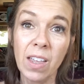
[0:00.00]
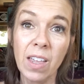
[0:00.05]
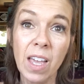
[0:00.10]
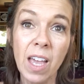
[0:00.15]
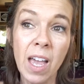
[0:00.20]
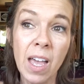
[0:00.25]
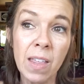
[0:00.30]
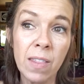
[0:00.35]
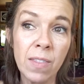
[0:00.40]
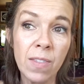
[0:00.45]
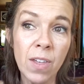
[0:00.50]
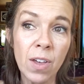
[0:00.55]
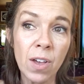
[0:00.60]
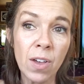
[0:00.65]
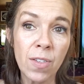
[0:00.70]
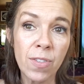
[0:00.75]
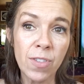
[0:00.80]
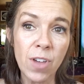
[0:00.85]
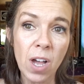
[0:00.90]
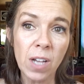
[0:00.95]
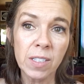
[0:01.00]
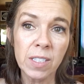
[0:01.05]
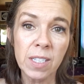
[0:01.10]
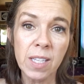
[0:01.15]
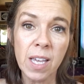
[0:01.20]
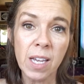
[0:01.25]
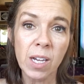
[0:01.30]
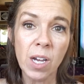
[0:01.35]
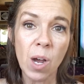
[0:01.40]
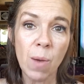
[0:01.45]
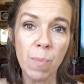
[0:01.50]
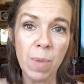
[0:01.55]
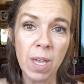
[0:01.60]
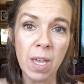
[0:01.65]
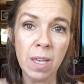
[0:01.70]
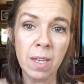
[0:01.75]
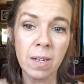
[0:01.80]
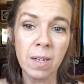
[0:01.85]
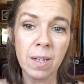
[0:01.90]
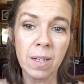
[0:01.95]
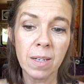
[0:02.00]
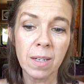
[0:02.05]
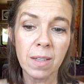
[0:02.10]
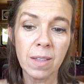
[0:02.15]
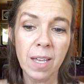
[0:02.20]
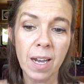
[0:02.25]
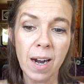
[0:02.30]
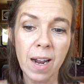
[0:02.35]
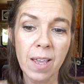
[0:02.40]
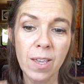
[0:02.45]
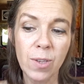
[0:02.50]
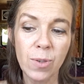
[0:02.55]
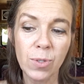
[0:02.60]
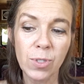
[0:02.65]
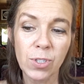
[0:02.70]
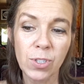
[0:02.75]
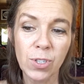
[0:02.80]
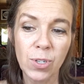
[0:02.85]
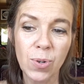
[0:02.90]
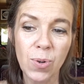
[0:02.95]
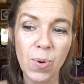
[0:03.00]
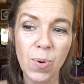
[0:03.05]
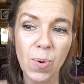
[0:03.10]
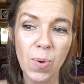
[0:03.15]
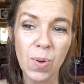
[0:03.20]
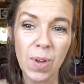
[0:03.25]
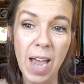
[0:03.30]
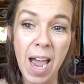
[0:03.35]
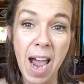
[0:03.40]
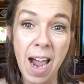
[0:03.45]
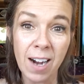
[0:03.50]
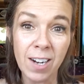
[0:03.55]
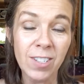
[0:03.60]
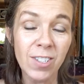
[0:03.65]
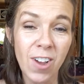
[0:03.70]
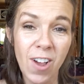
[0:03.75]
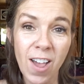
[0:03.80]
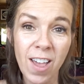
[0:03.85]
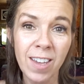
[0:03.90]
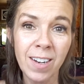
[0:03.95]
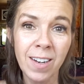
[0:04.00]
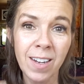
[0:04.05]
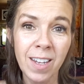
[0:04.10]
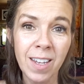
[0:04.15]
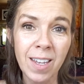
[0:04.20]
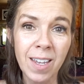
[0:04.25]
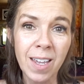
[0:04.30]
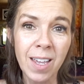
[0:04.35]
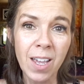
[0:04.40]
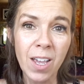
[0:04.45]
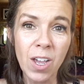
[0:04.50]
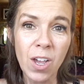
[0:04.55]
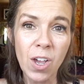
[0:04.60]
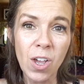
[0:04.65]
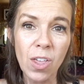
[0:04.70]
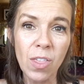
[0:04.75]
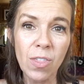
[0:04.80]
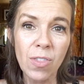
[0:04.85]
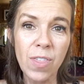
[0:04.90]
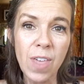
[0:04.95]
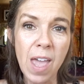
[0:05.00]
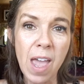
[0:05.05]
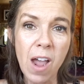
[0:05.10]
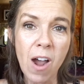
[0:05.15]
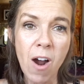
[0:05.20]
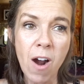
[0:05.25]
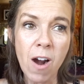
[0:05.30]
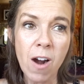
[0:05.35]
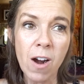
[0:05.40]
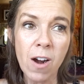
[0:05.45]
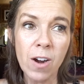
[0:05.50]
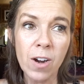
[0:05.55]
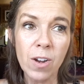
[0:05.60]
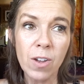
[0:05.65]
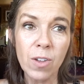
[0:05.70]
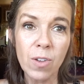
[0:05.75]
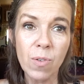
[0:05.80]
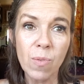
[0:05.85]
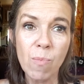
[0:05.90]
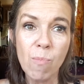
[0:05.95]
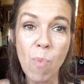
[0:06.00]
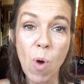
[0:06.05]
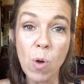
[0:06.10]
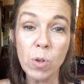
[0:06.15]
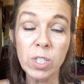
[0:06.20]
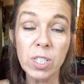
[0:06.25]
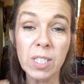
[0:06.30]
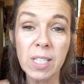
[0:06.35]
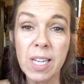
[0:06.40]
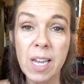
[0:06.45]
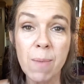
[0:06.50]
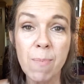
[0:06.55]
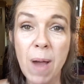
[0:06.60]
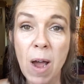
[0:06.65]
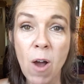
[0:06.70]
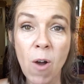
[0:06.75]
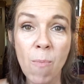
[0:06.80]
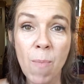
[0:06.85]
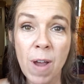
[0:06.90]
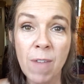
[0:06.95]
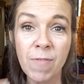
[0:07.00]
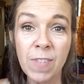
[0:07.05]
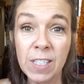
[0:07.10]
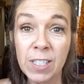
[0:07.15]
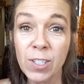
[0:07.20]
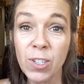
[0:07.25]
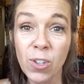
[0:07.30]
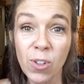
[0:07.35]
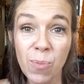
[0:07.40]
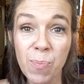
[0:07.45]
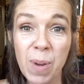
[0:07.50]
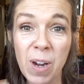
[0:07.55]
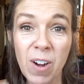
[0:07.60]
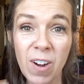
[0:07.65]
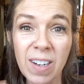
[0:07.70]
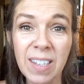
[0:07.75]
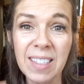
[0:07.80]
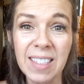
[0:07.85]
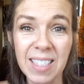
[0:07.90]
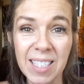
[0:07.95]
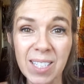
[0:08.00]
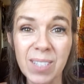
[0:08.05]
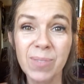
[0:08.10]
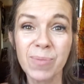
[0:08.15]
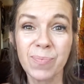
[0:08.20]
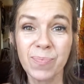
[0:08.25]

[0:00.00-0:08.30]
And the thoughts that come in that I used to act on, they are mostly about my physical appearance.